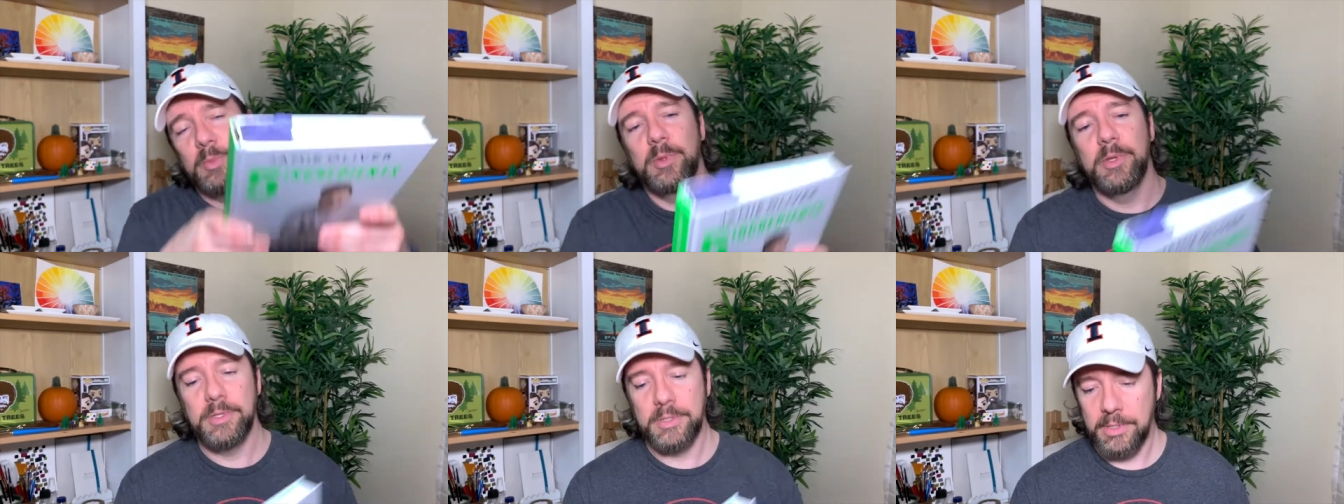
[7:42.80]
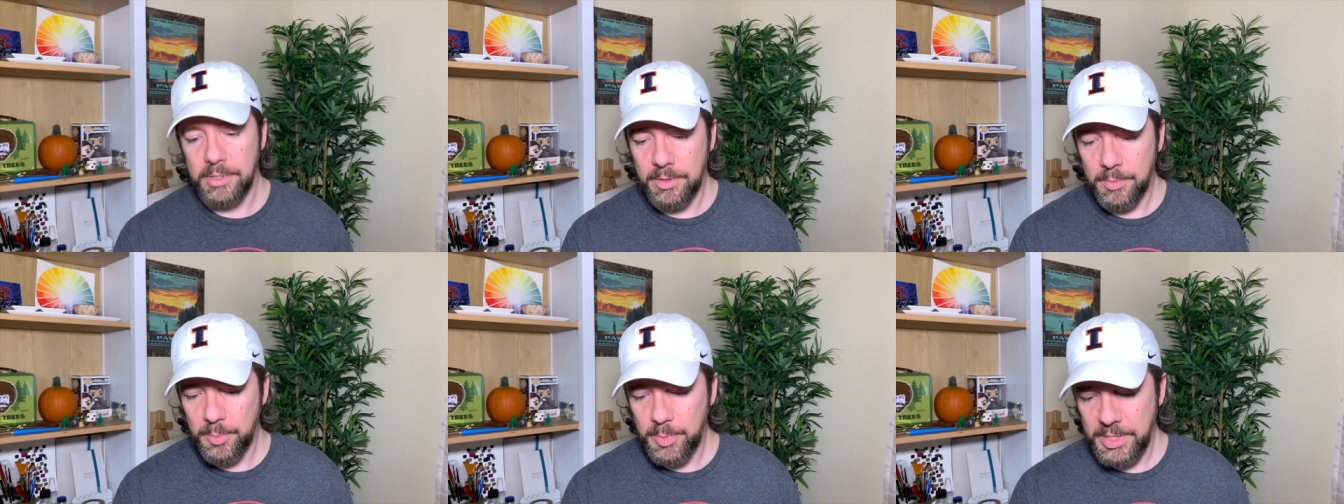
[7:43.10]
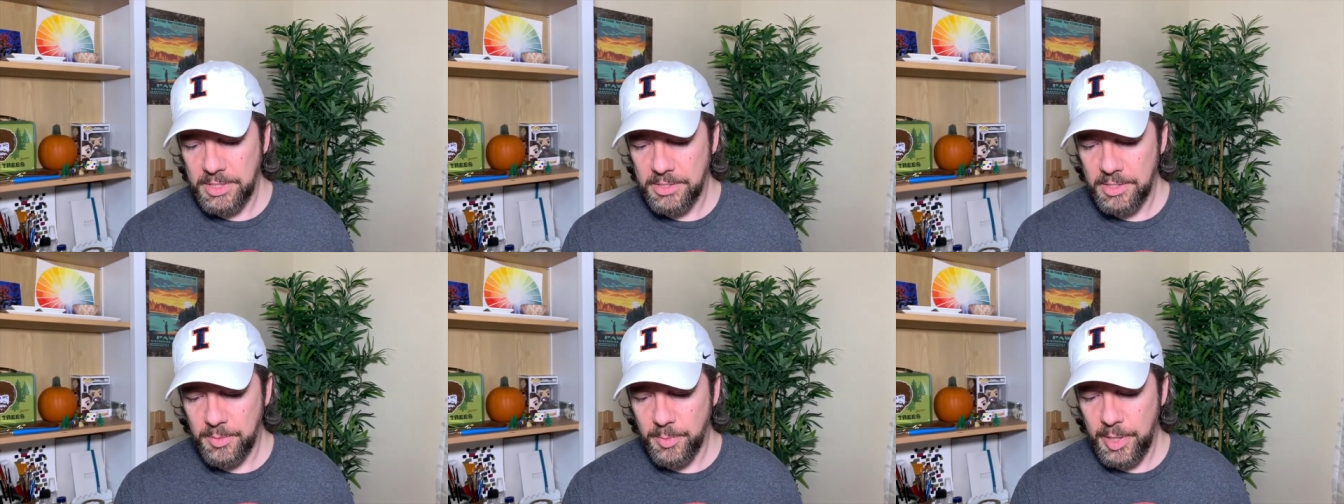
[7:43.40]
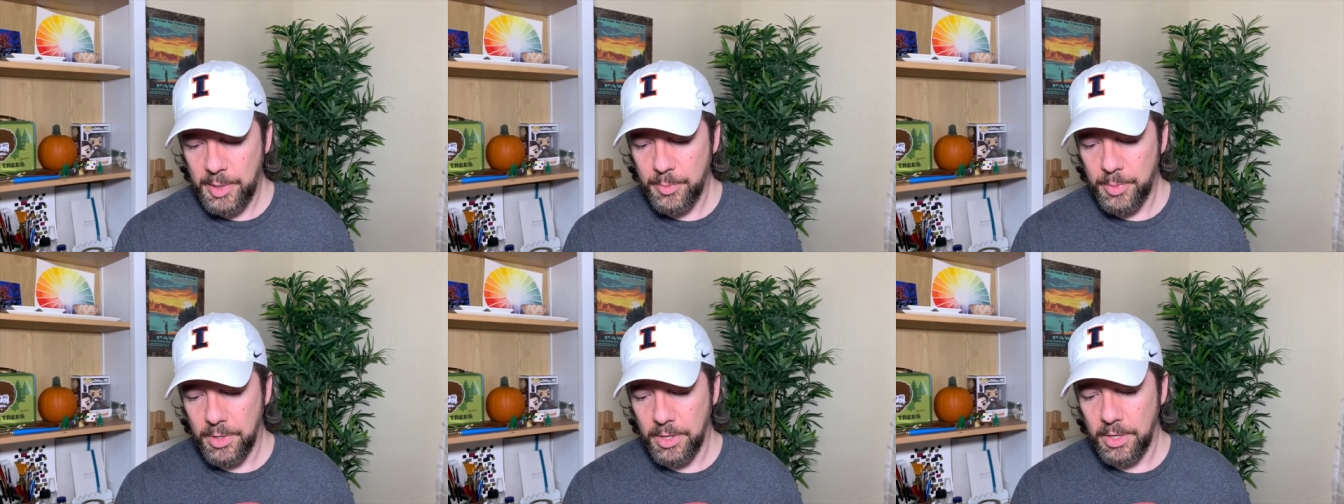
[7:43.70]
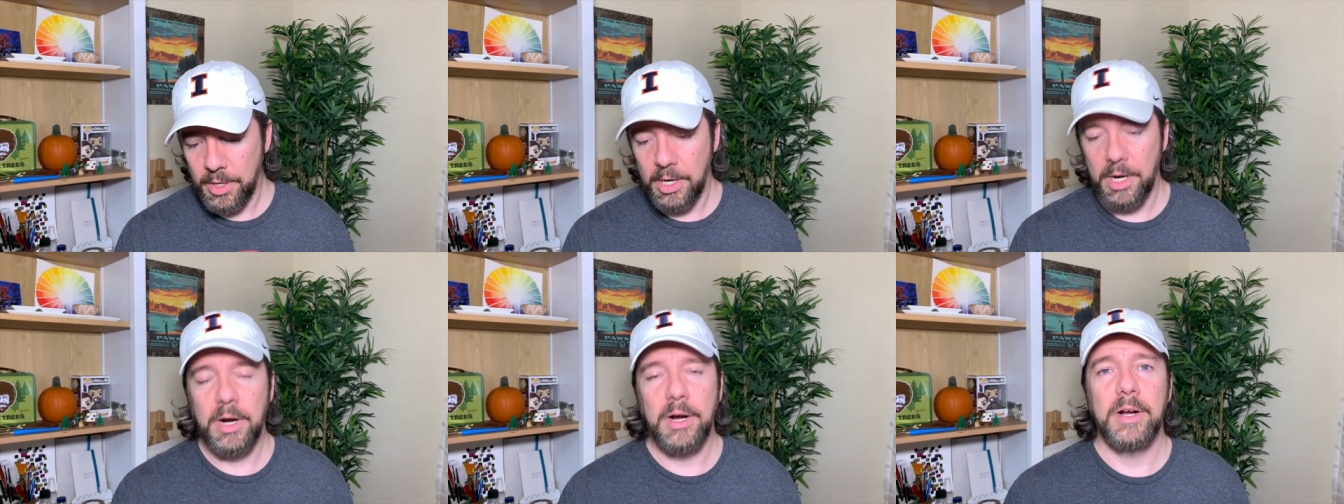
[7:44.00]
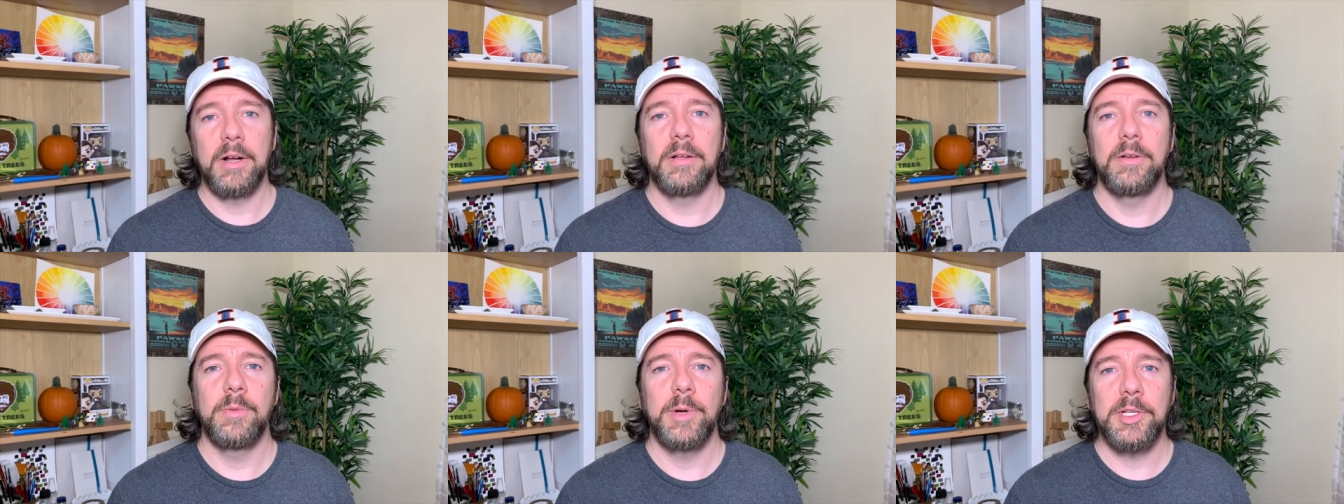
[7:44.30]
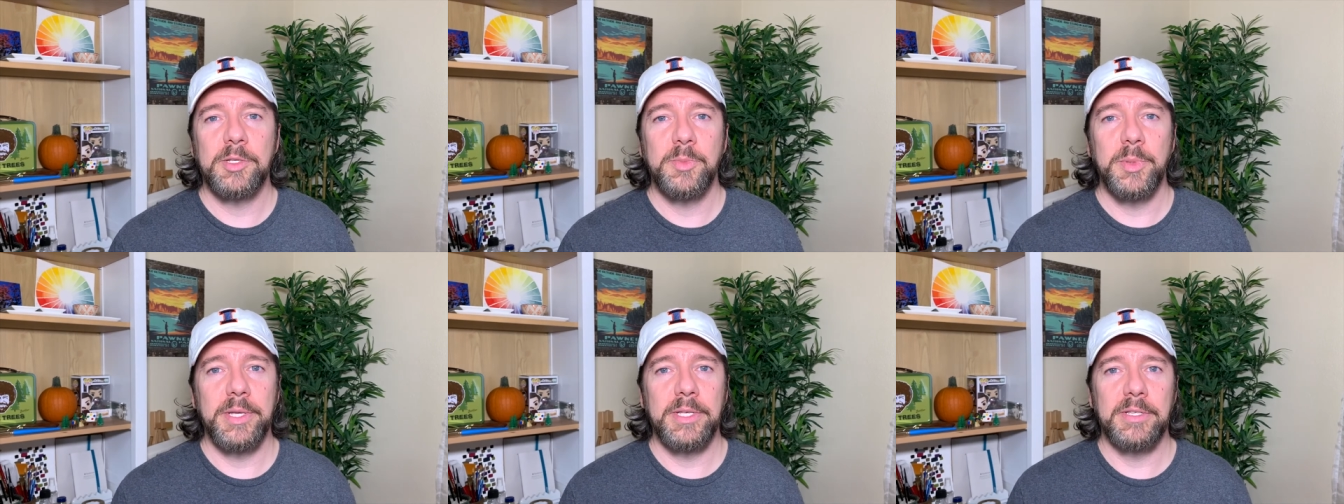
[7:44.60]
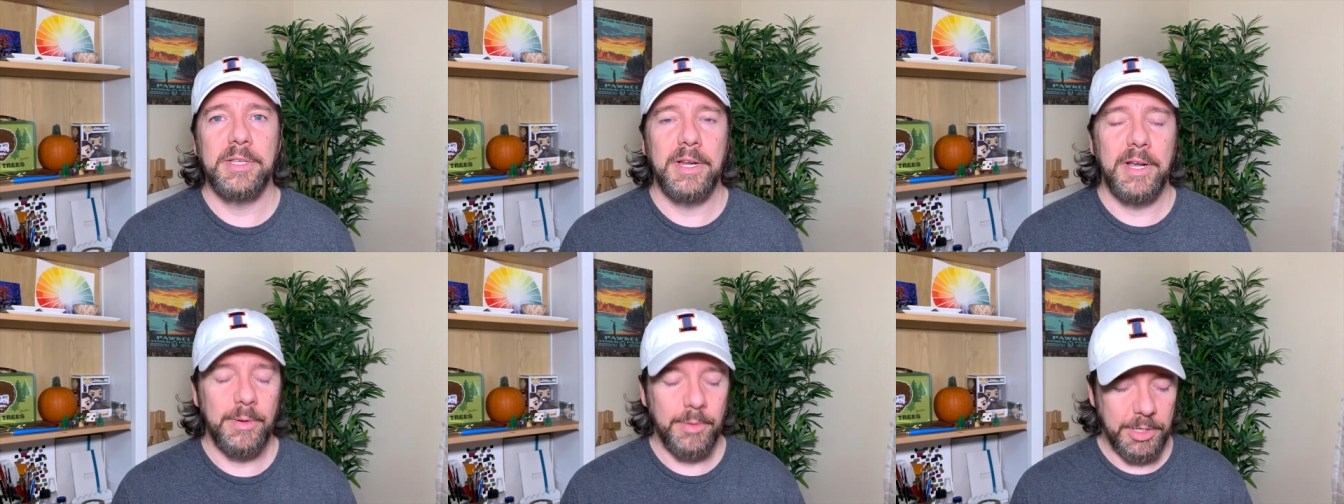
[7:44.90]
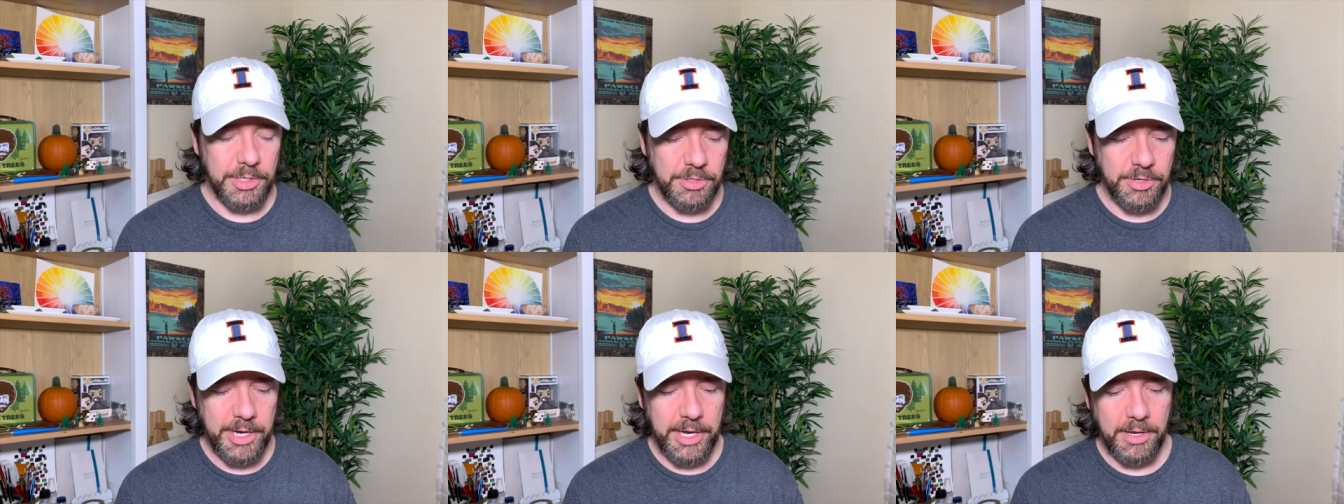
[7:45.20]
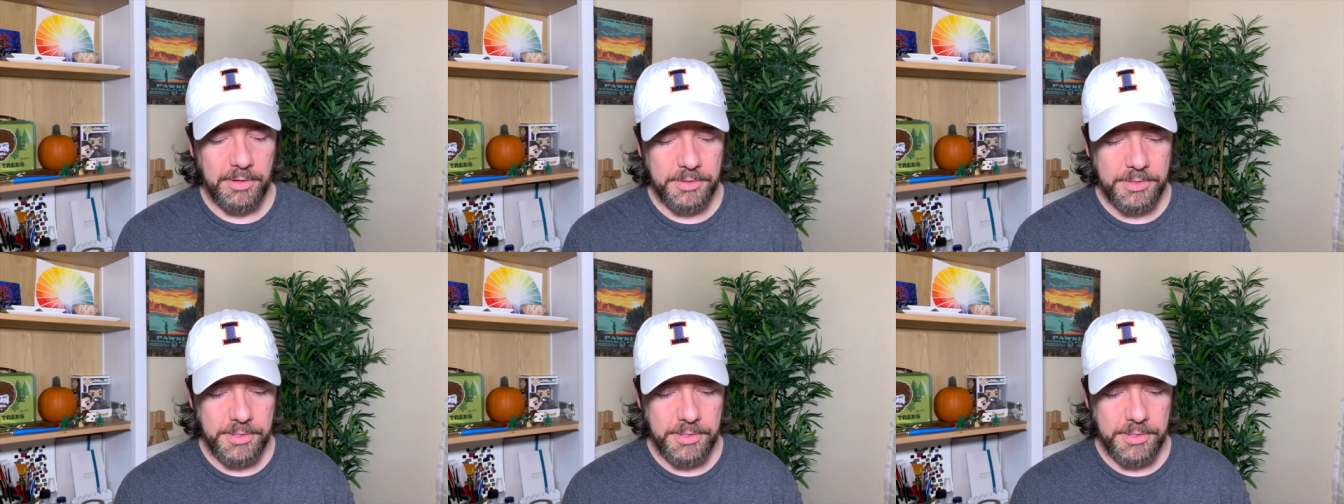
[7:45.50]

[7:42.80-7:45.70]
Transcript: those little pieces of paper are recipes that I want to try out.